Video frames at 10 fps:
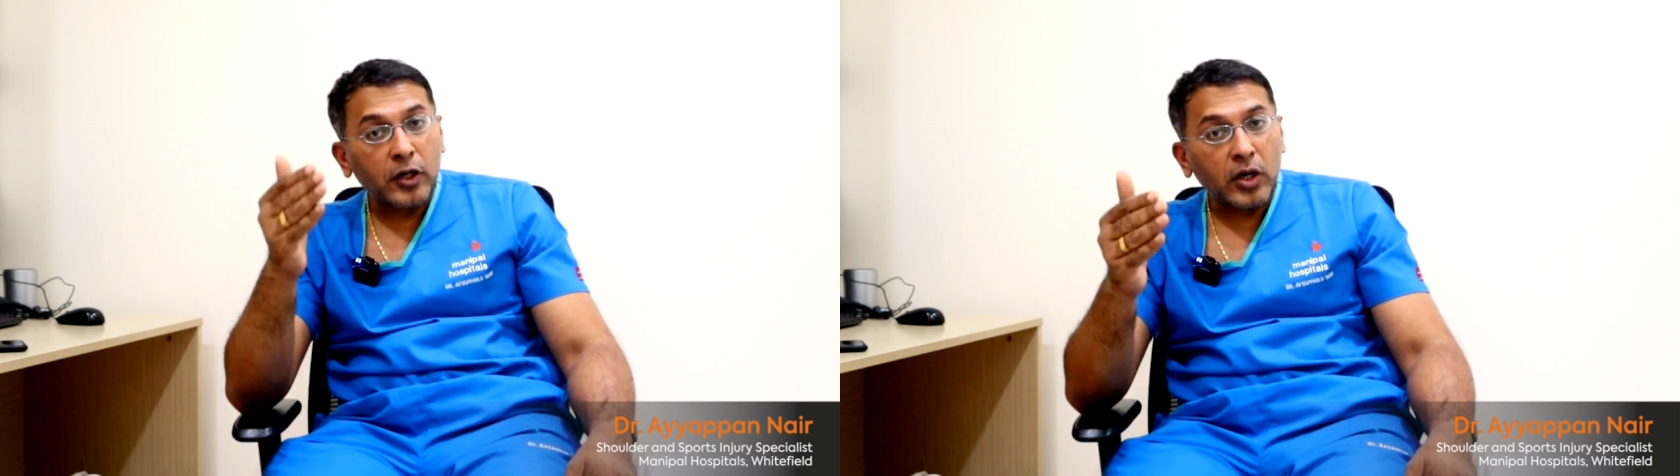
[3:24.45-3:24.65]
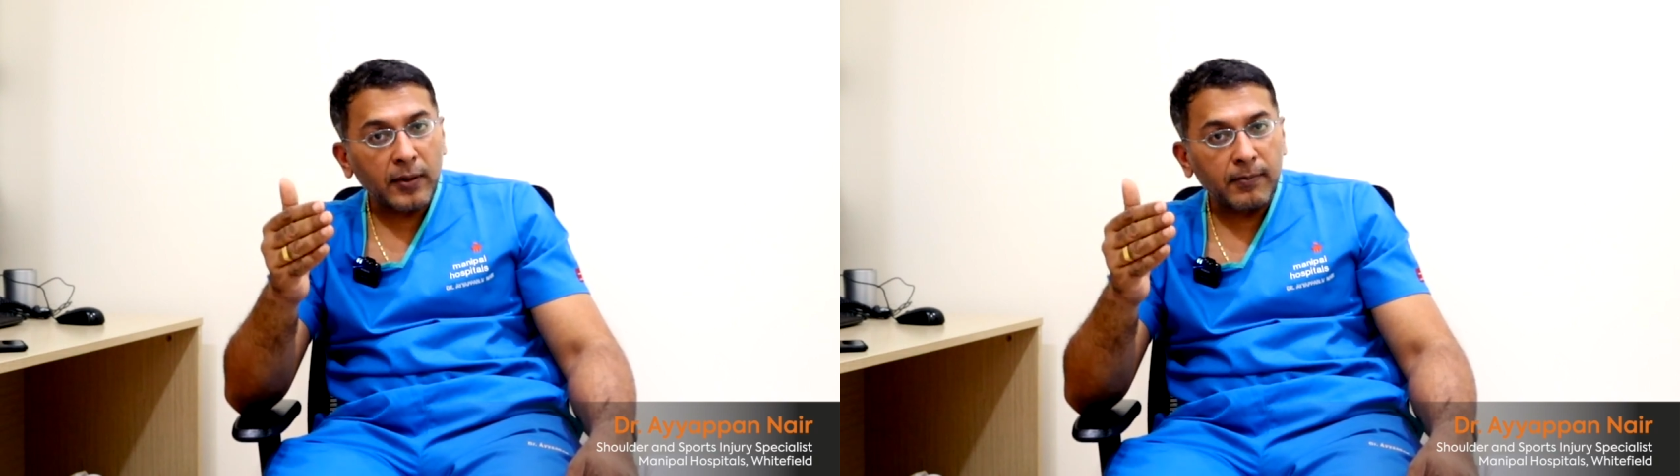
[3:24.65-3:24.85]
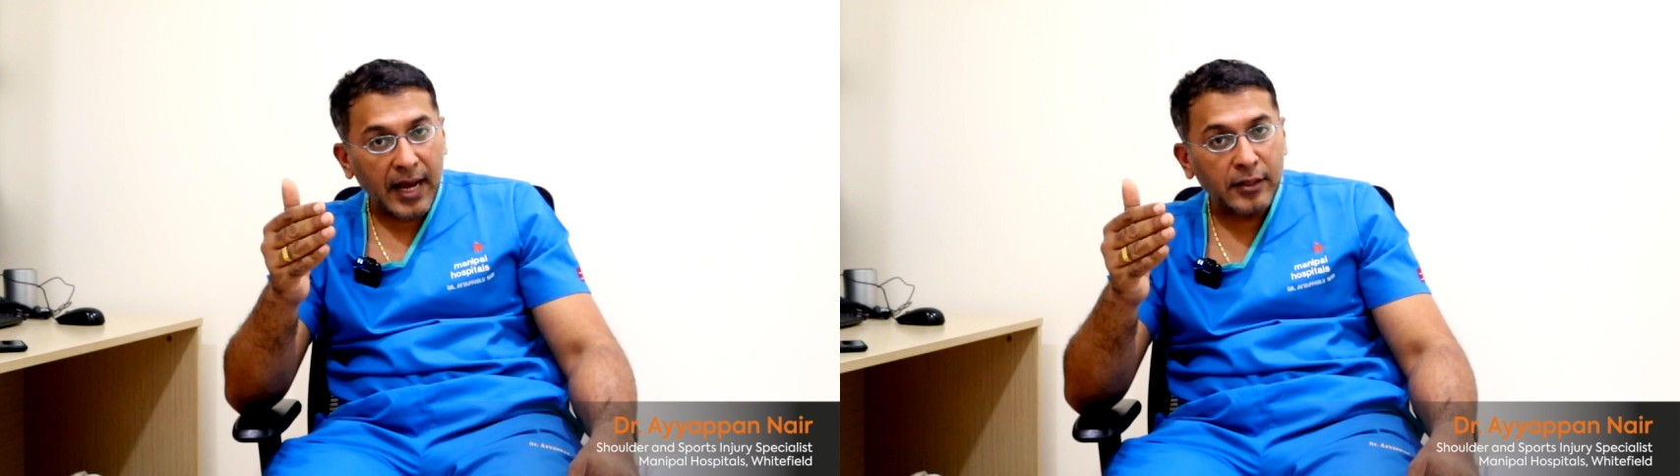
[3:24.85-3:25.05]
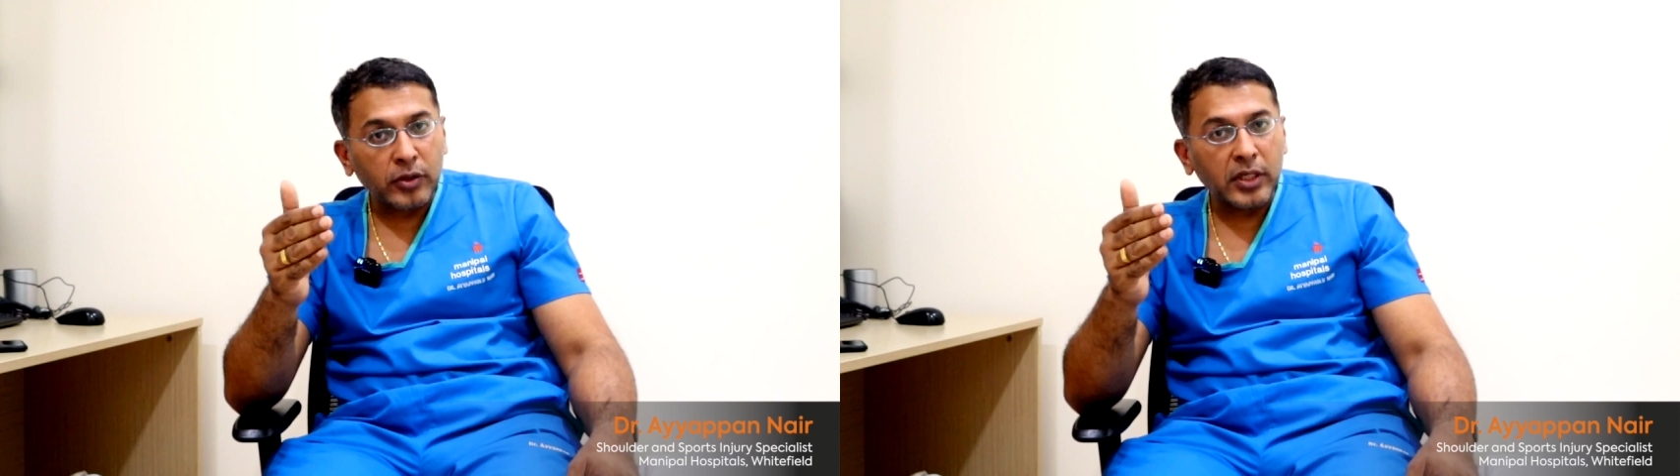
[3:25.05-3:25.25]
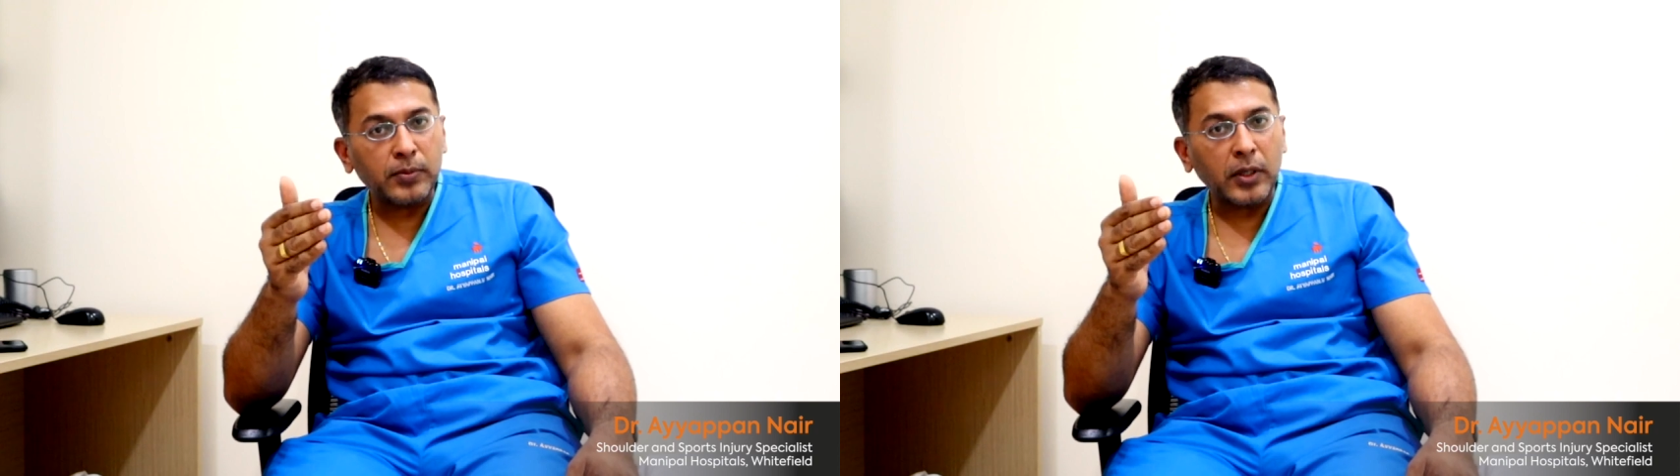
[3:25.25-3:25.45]
on him as
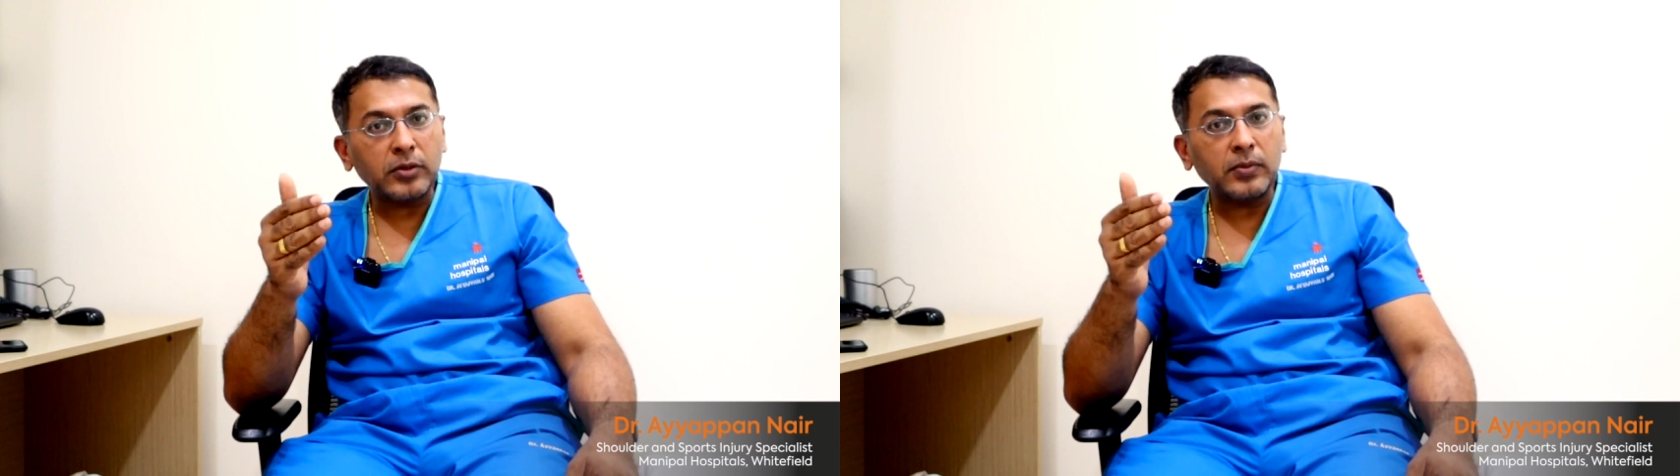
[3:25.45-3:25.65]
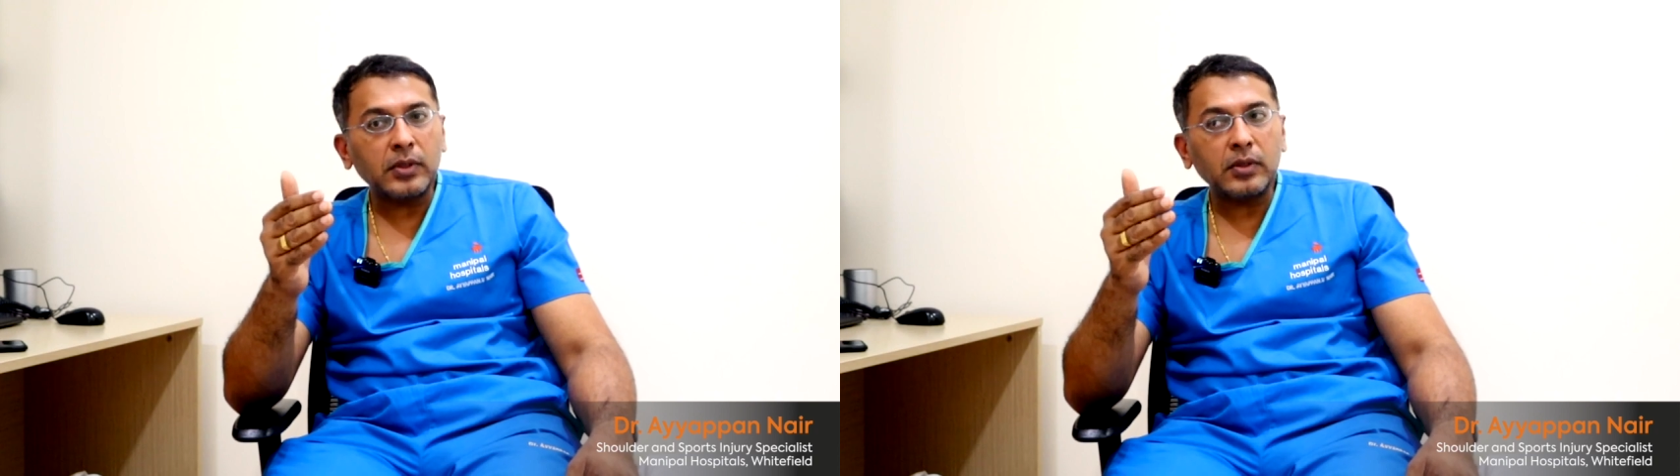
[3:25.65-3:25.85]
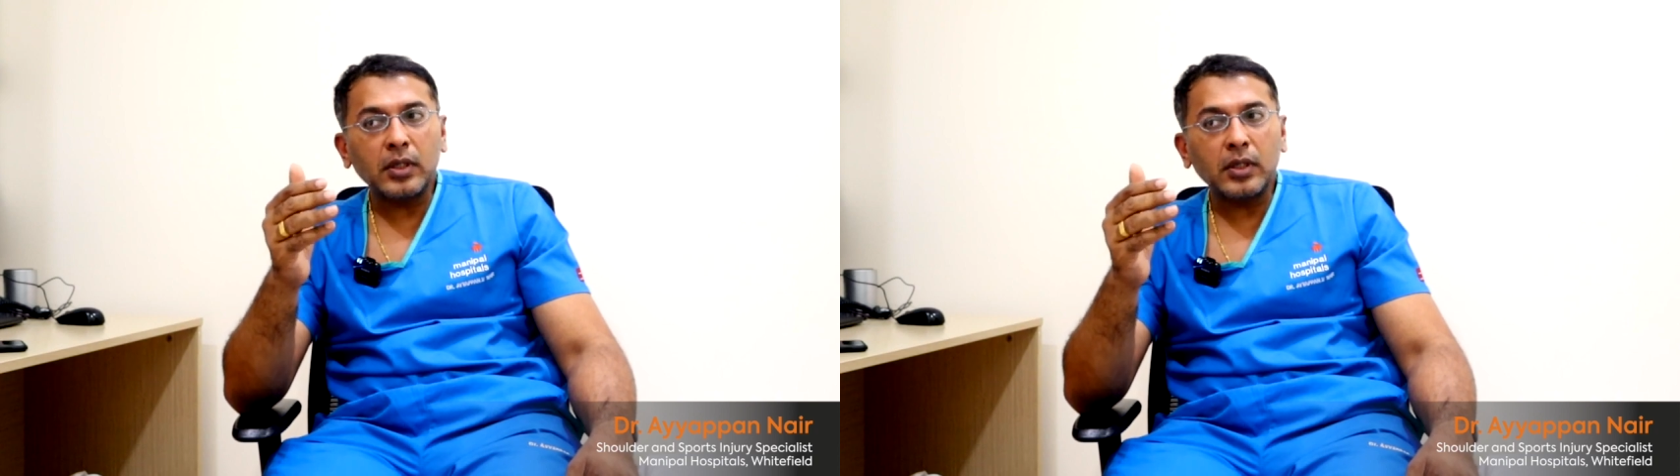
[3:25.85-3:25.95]
soon as possible,